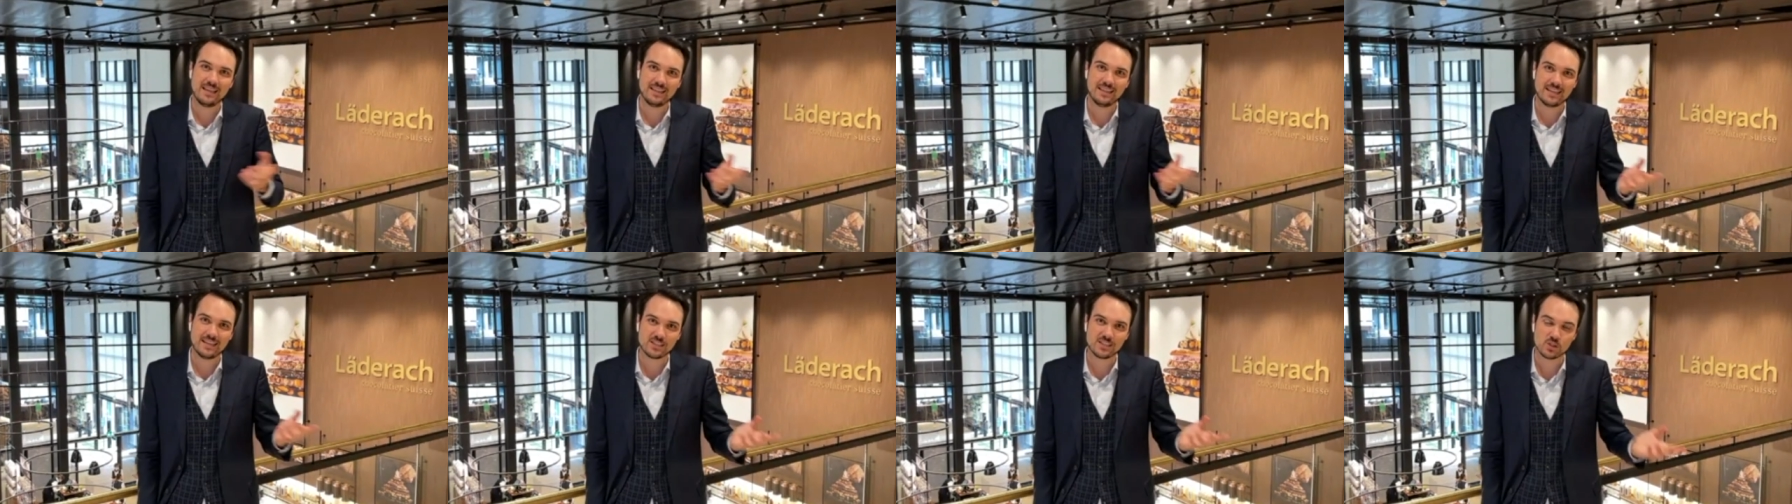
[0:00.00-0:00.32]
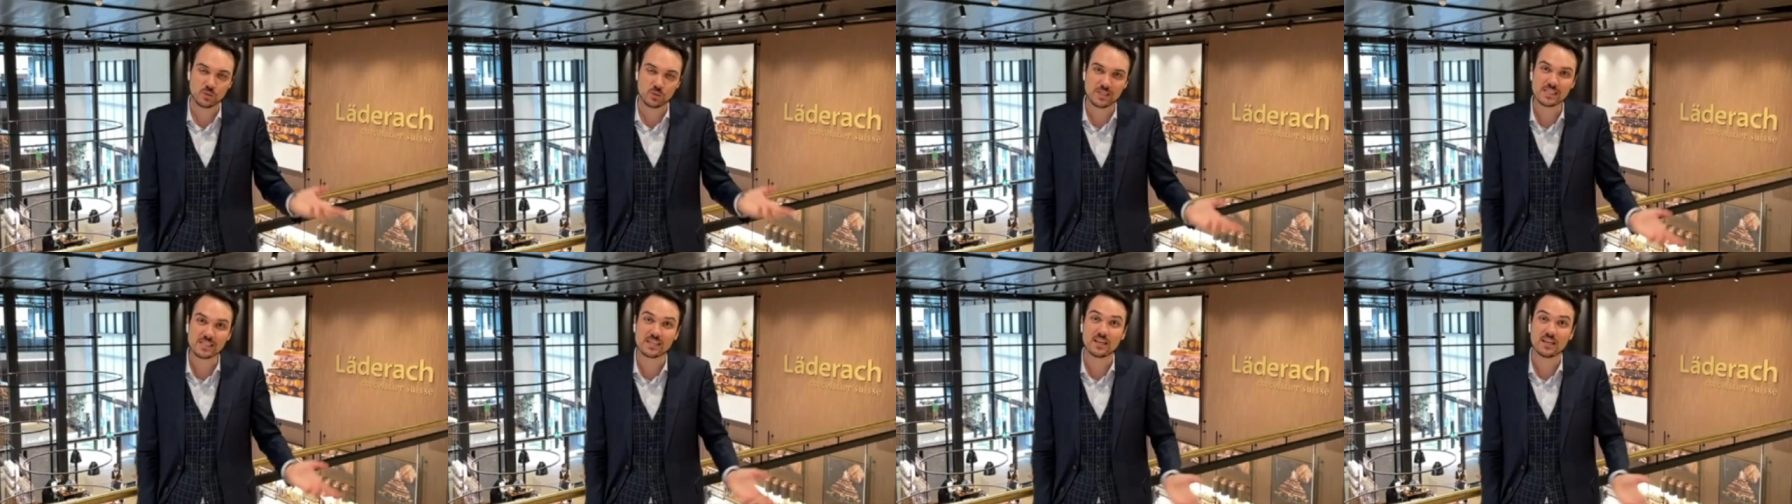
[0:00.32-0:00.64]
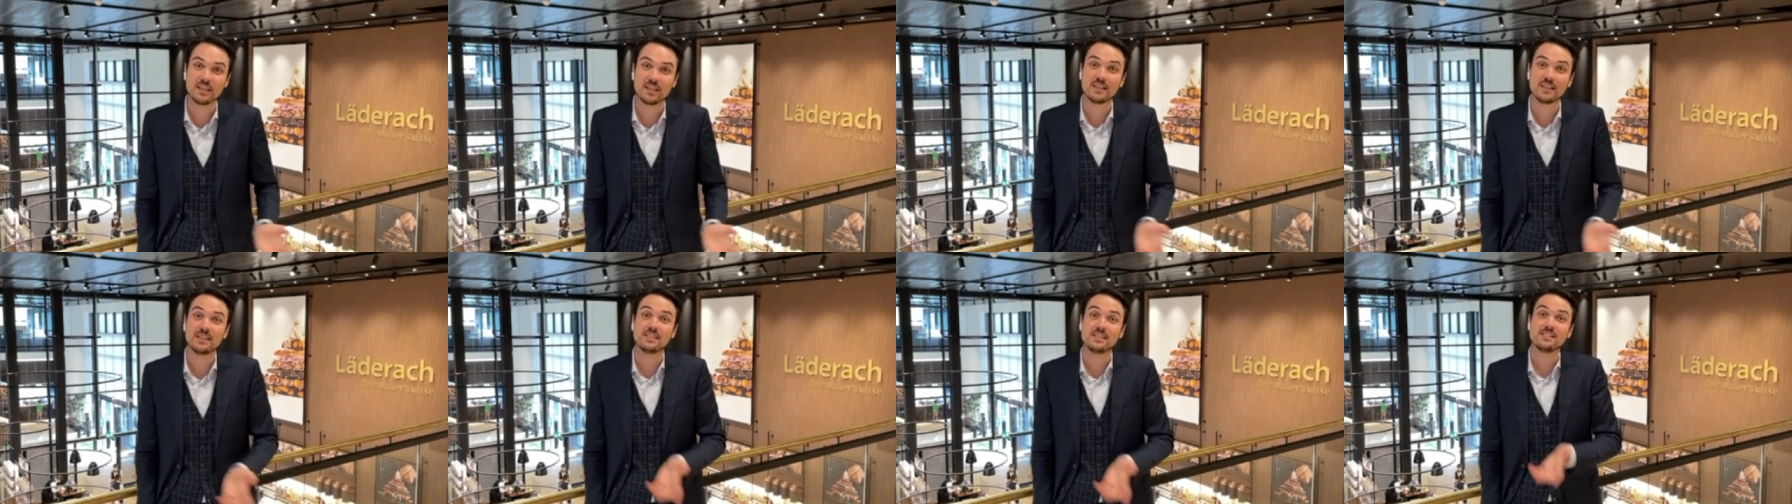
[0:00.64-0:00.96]
that
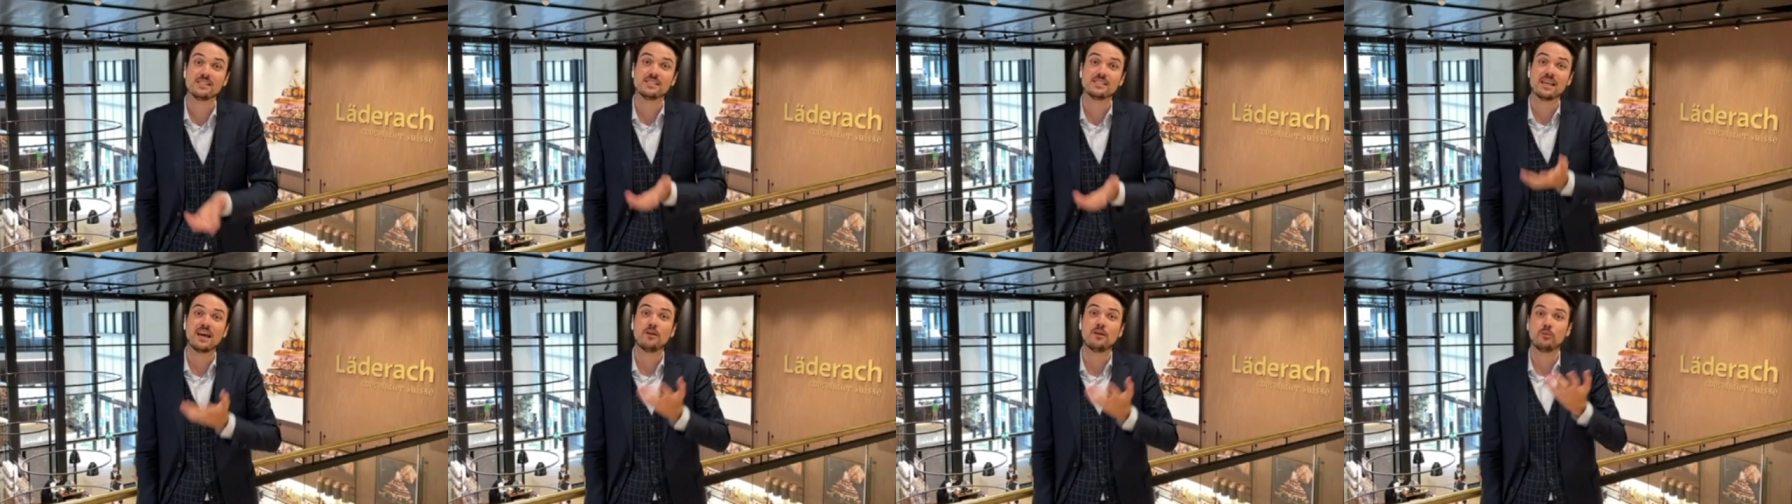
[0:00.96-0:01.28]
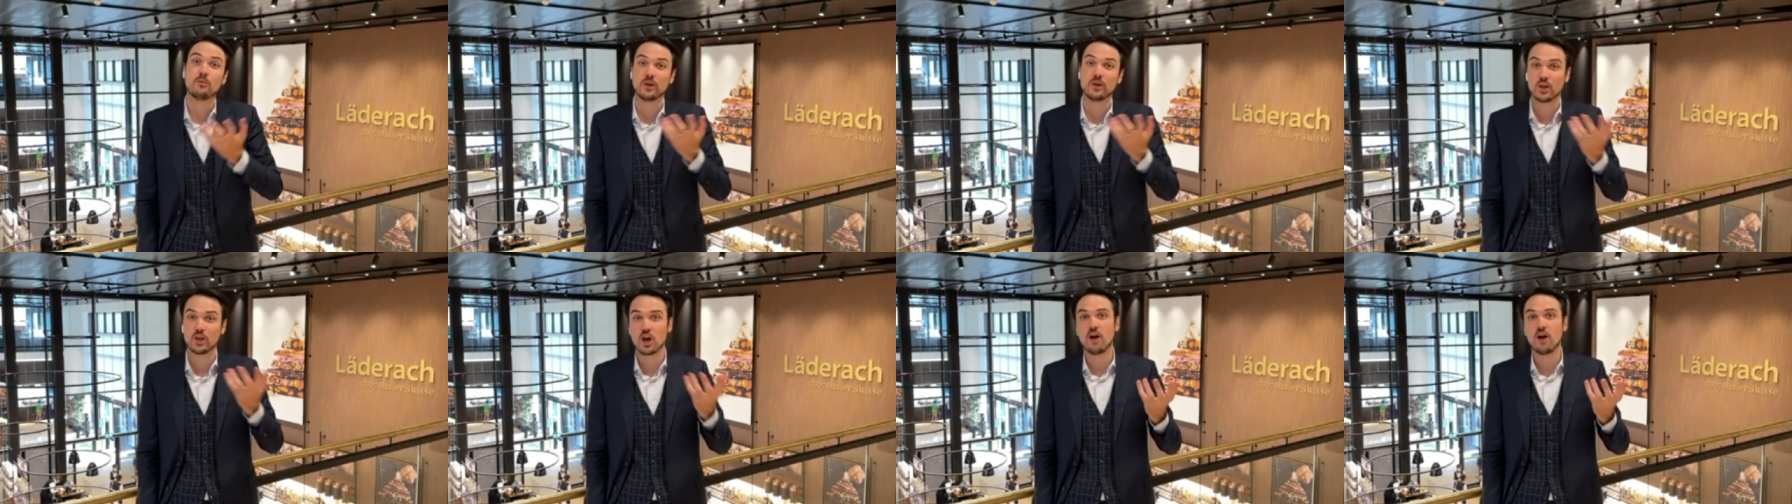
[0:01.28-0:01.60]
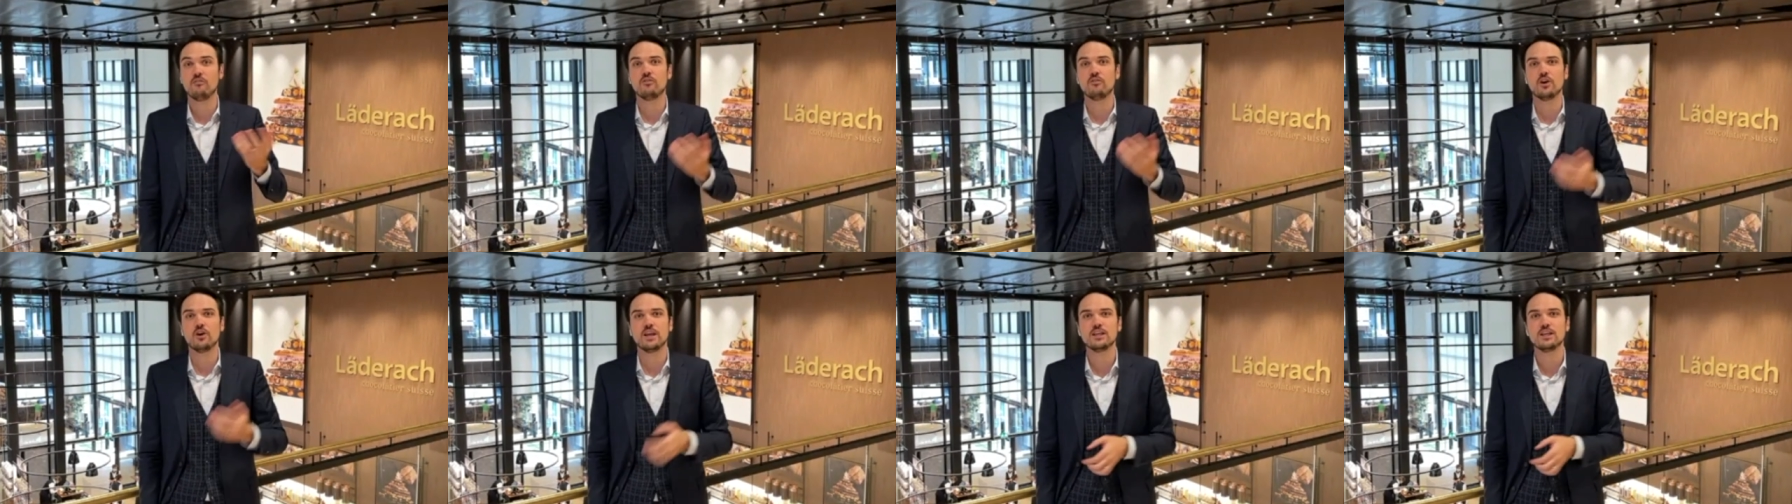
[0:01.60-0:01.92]
Switzerland is uh,
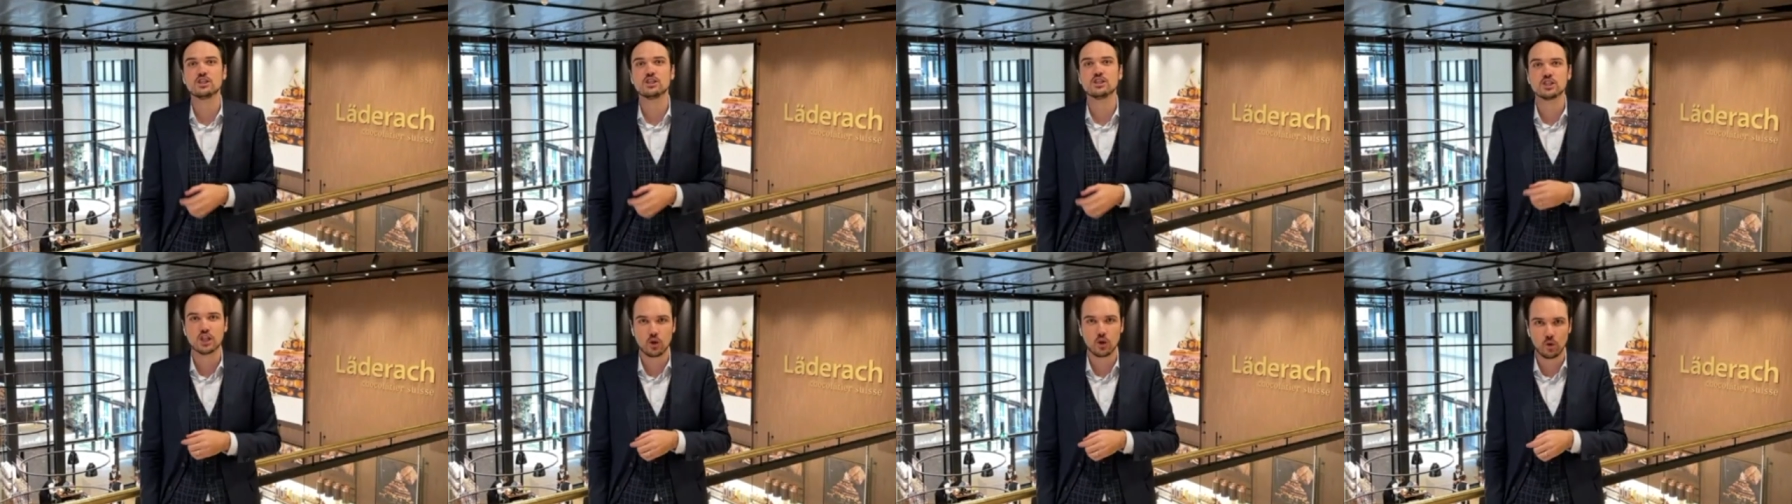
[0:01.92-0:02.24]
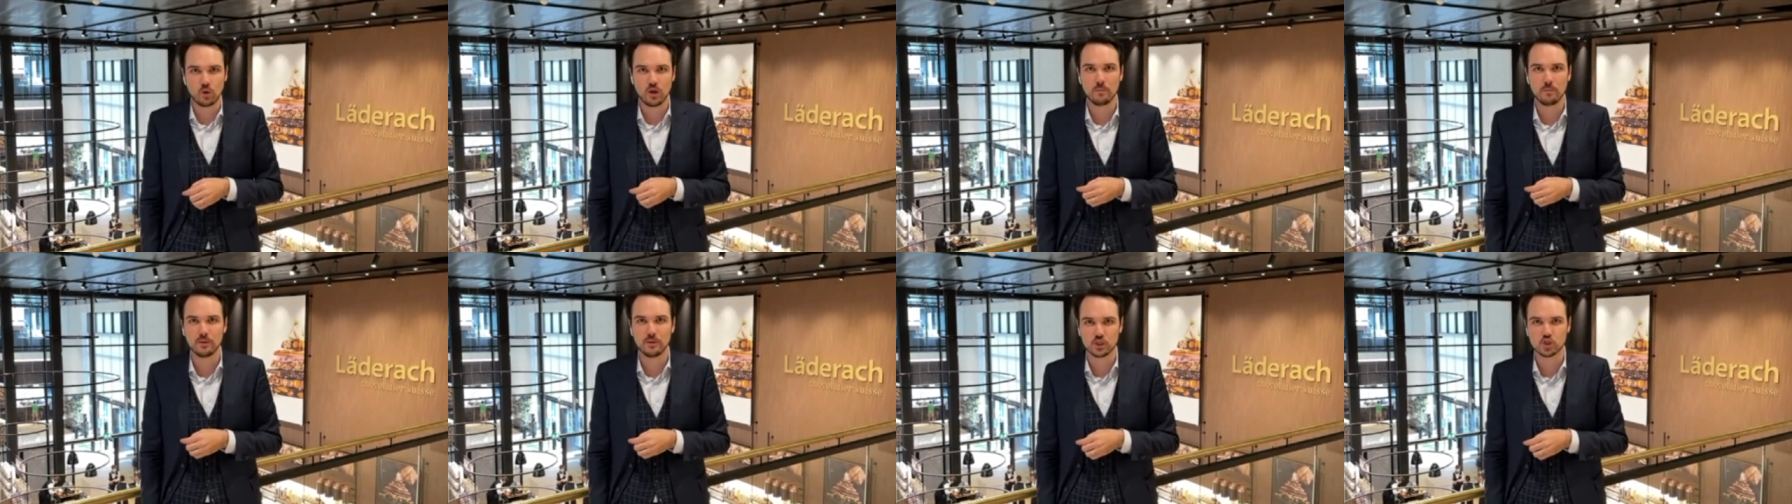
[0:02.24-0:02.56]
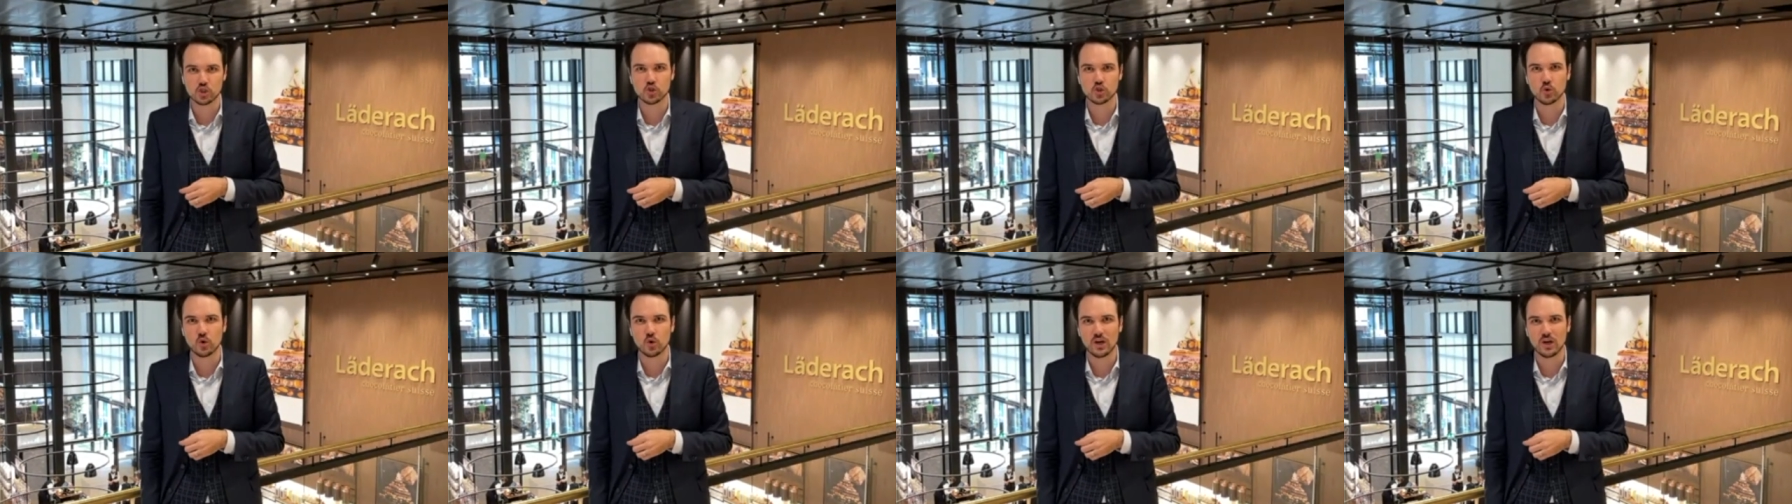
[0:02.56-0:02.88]
recovering slowly but
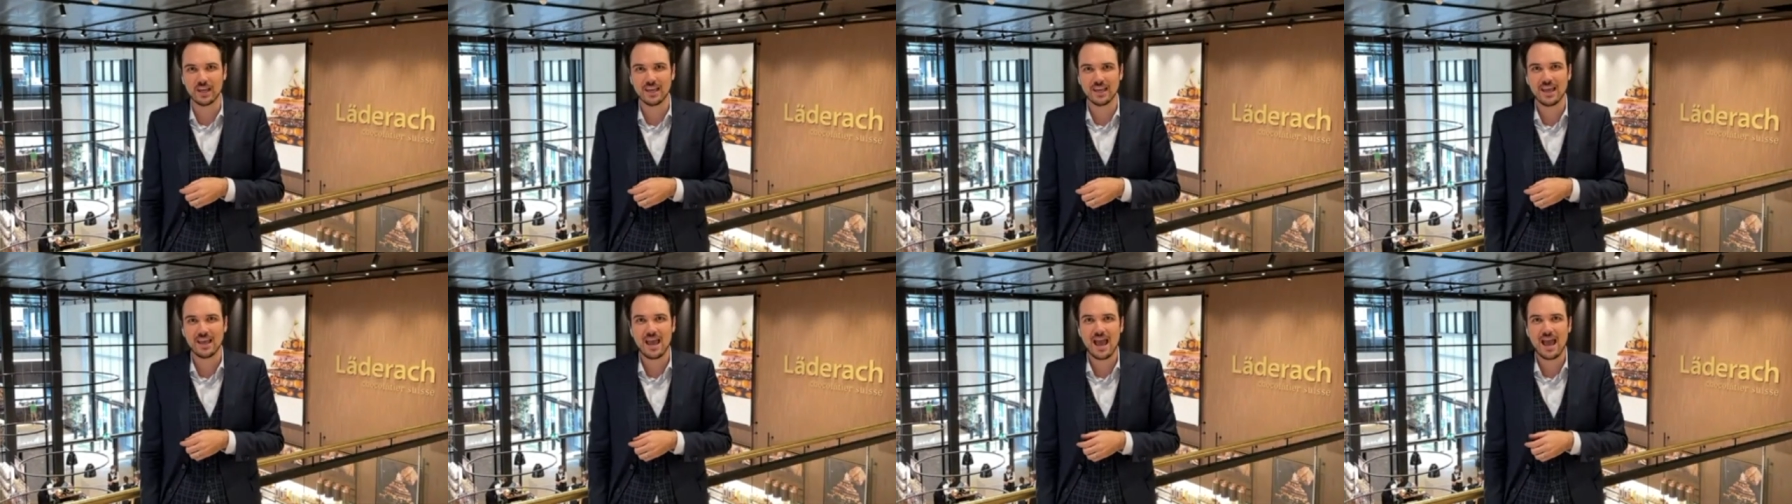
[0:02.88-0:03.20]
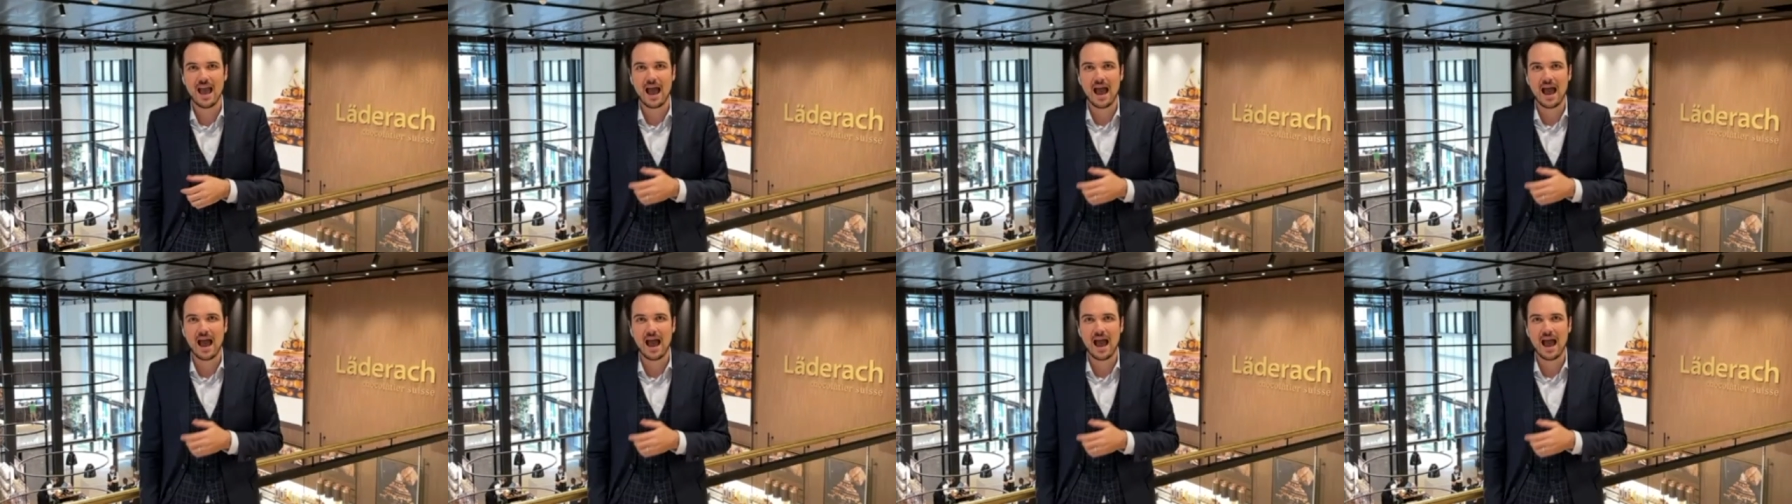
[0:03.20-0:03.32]
surely,